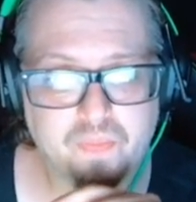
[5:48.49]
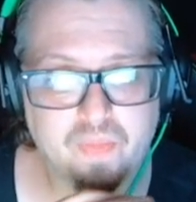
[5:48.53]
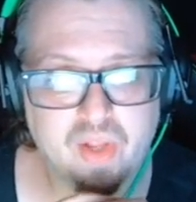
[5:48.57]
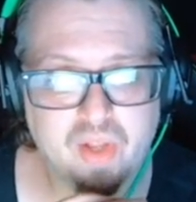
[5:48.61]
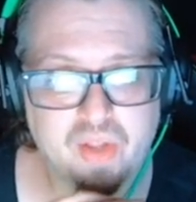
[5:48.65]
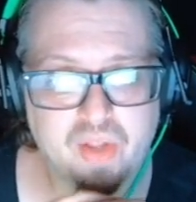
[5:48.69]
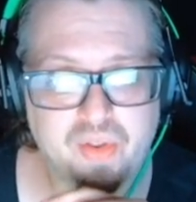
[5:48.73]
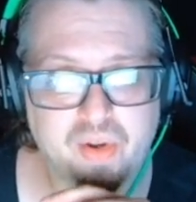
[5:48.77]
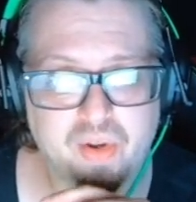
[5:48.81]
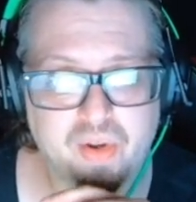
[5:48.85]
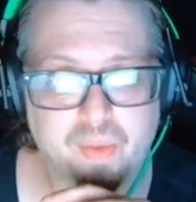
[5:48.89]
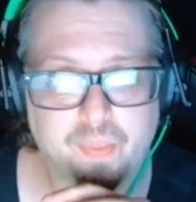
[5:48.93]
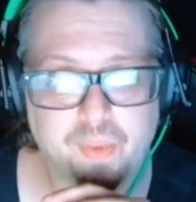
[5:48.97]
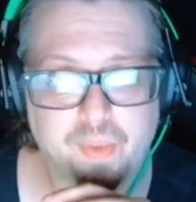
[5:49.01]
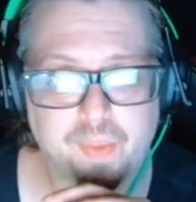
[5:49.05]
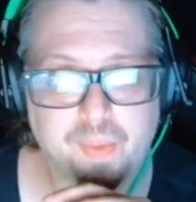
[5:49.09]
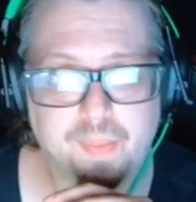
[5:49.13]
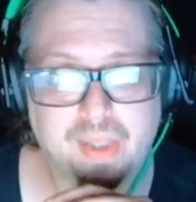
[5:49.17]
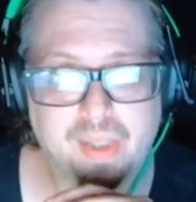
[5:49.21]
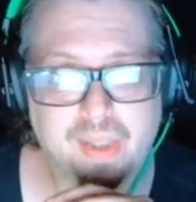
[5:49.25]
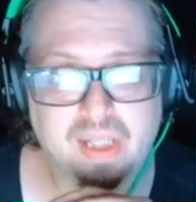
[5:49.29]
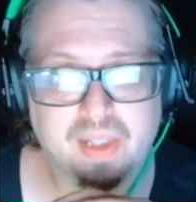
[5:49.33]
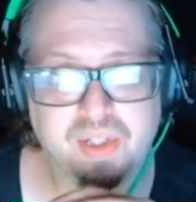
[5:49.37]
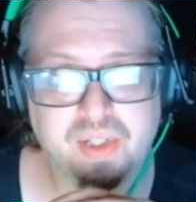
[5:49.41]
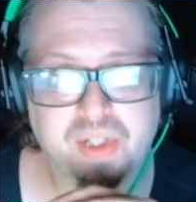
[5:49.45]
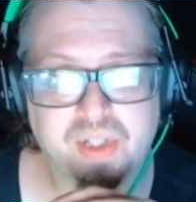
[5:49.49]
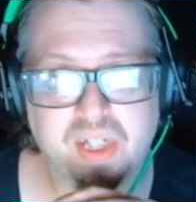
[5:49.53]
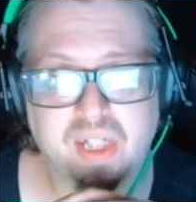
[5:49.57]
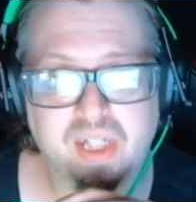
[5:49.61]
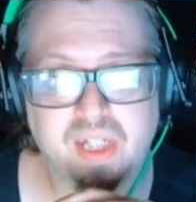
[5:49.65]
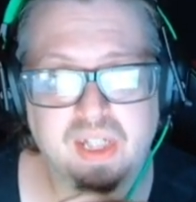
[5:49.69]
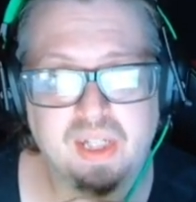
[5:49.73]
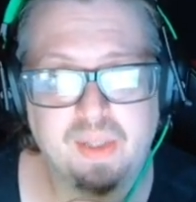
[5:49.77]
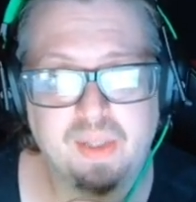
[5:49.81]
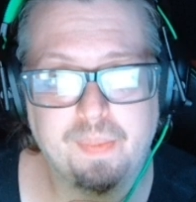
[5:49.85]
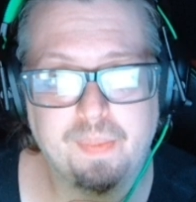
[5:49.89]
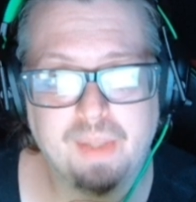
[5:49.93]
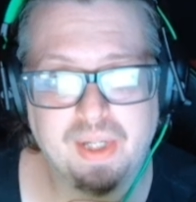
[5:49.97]
They're rebalancing
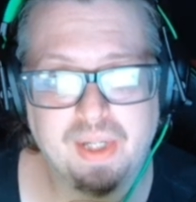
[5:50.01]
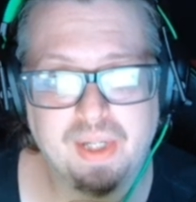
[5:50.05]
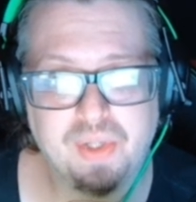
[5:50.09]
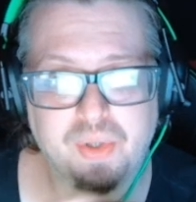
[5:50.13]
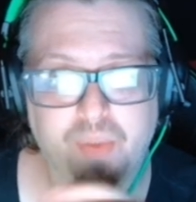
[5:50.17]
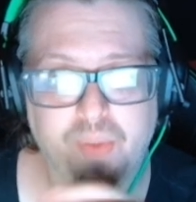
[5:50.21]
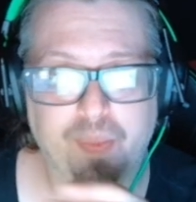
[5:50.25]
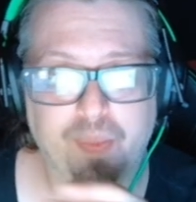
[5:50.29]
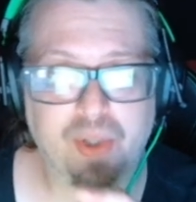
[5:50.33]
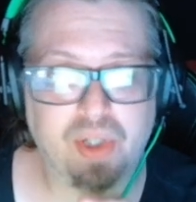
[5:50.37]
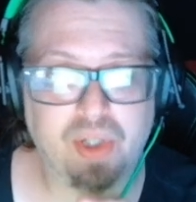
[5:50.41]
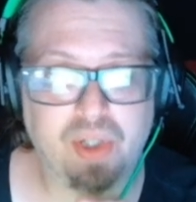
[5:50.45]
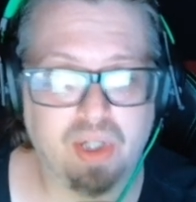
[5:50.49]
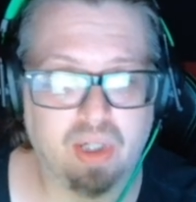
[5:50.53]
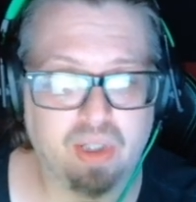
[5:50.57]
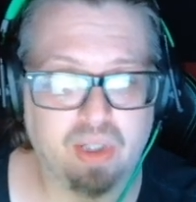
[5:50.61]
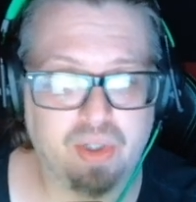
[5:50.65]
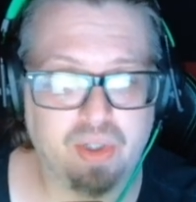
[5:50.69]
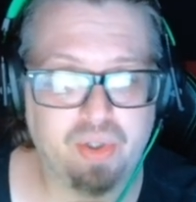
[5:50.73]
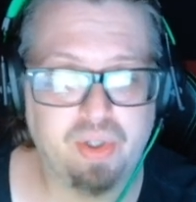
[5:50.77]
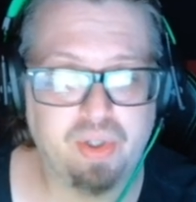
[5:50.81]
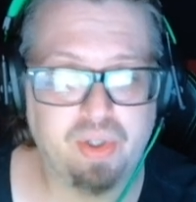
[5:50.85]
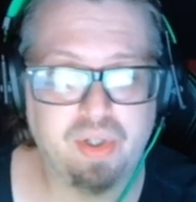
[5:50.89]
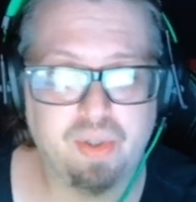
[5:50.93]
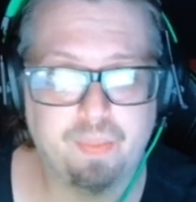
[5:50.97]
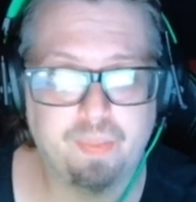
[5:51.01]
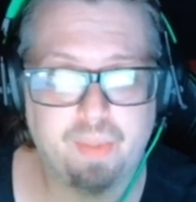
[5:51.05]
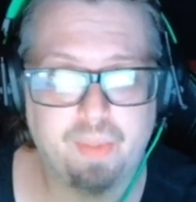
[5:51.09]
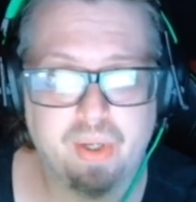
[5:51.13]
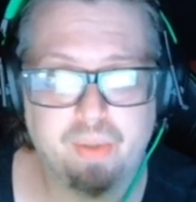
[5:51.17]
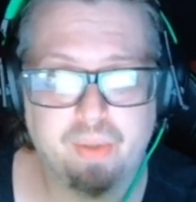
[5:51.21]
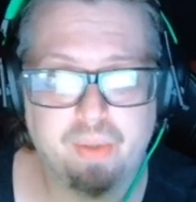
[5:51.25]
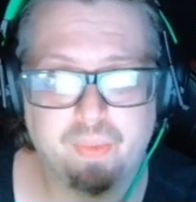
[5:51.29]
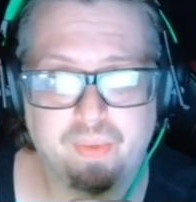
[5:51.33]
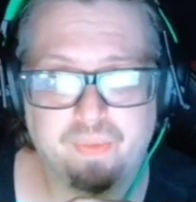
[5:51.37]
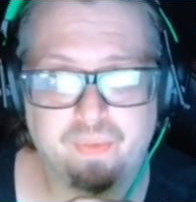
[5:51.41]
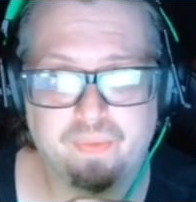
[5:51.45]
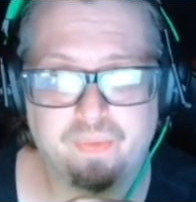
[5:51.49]
the master mixology to better
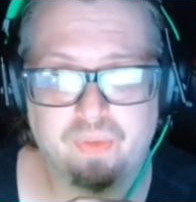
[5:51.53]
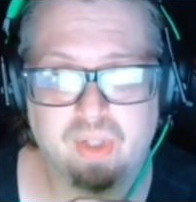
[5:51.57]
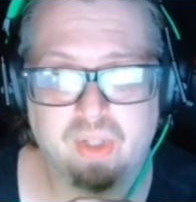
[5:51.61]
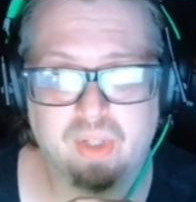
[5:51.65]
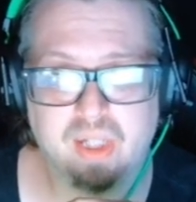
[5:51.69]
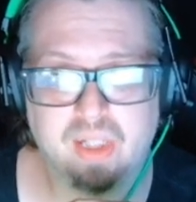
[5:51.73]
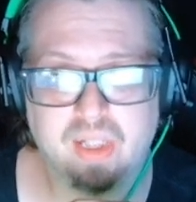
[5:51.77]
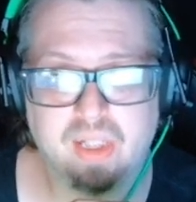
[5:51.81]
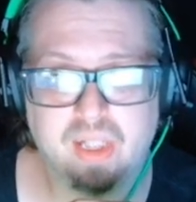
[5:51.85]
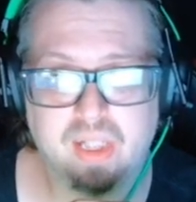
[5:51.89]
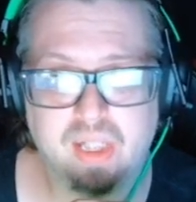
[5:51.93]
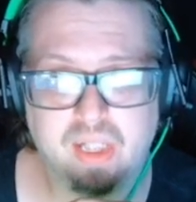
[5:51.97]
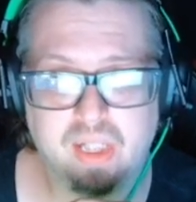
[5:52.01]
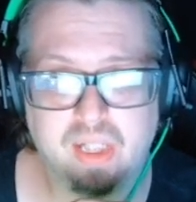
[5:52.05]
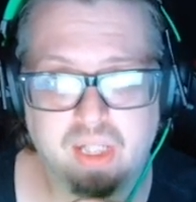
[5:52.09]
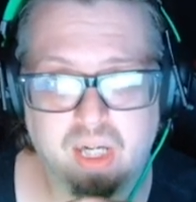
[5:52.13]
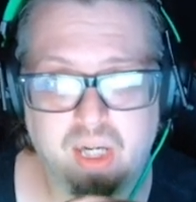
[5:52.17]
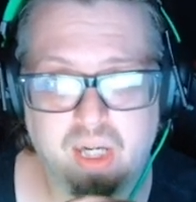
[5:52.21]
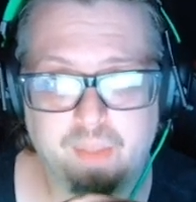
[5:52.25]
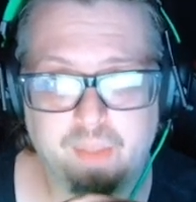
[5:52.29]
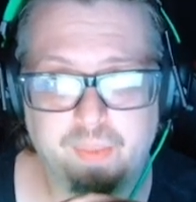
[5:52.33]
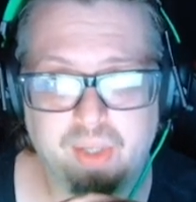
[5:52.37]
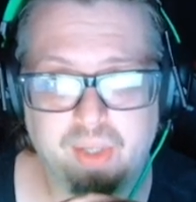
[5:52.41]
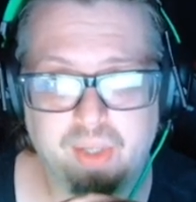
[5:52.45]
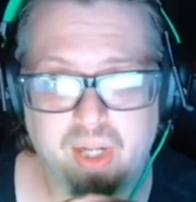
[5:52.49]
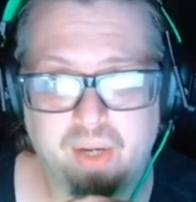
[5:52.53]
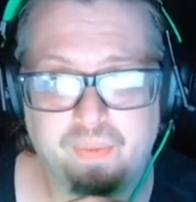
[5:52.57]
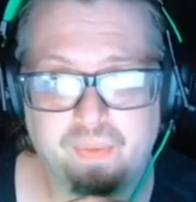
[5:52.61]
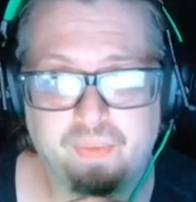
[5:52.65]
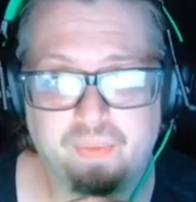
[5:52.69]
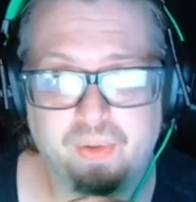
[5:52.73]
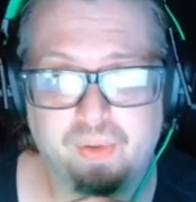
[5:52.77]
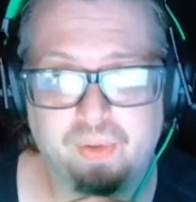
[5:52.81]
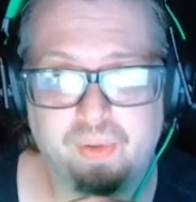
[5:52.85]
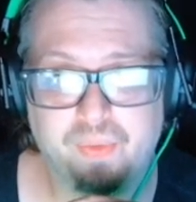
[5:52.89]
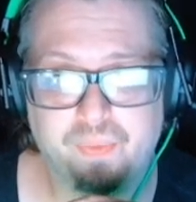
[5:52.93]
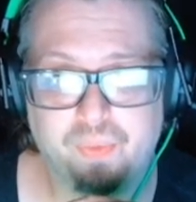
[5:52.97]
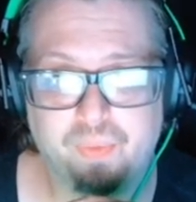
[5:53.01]
reflect the time and
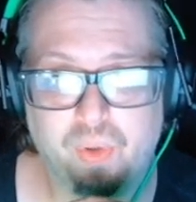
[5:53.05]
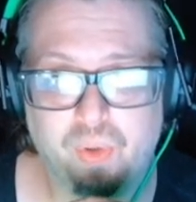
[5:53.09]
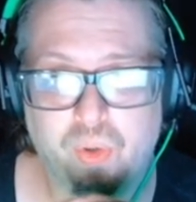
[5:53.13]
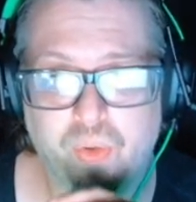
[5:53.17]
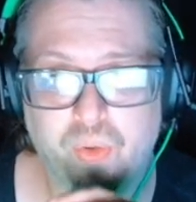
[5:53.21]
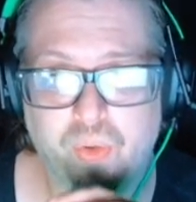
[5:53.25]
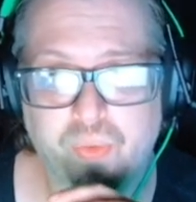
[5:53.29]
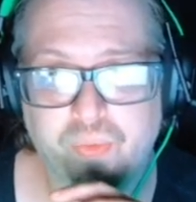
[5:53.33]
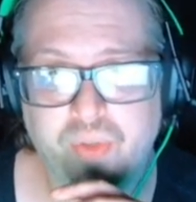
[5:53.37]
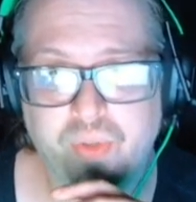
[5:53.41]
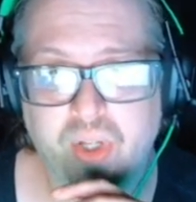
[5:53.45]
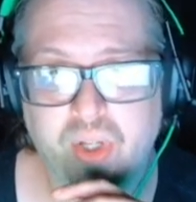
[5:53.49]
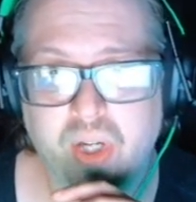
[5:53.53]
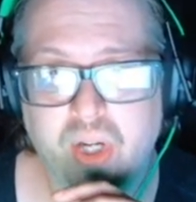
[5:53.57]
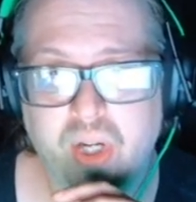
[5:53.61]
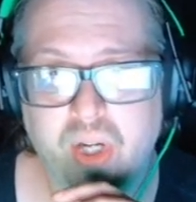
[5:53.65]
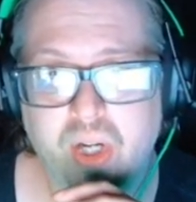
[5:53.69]
effort involved.